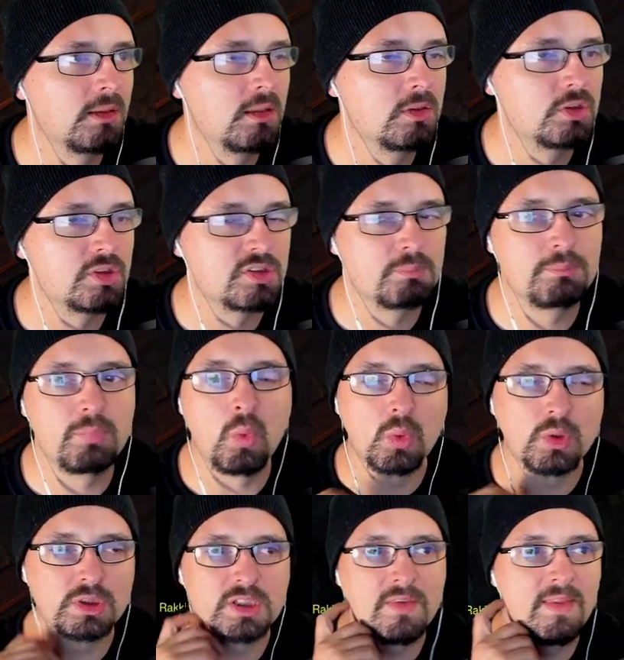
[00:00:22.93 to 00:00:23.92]
Just
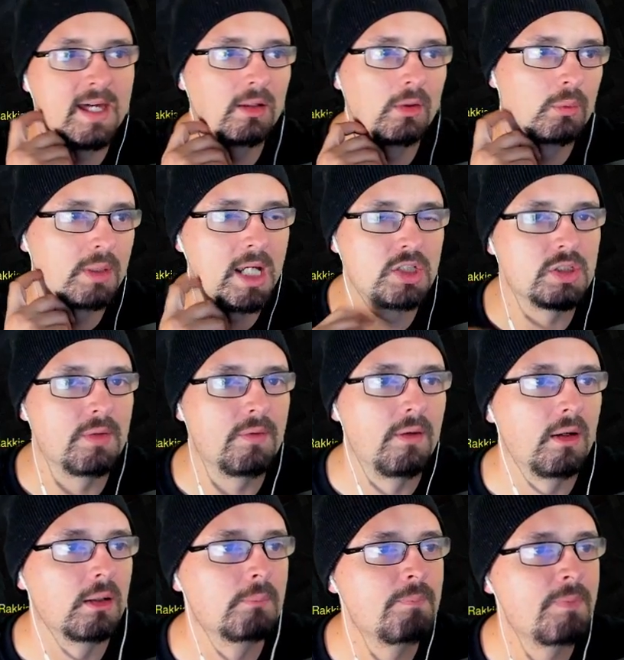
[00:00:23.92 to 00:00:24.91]
port to that location
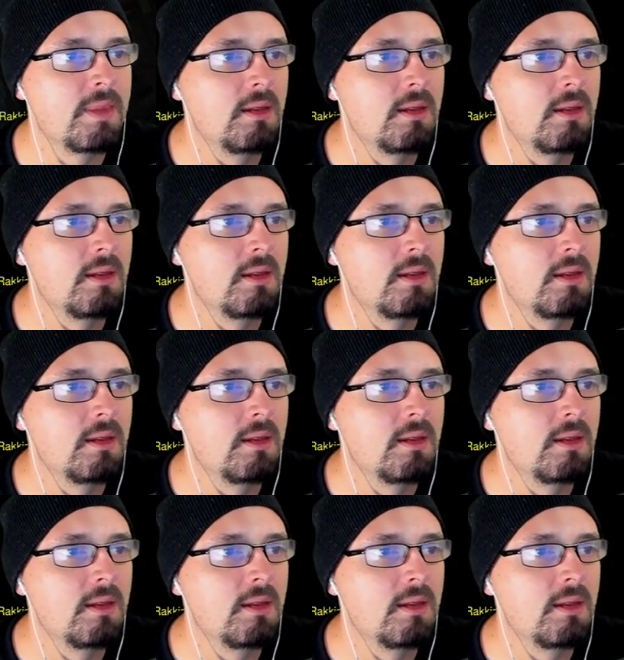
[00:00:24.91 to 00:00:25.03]
there.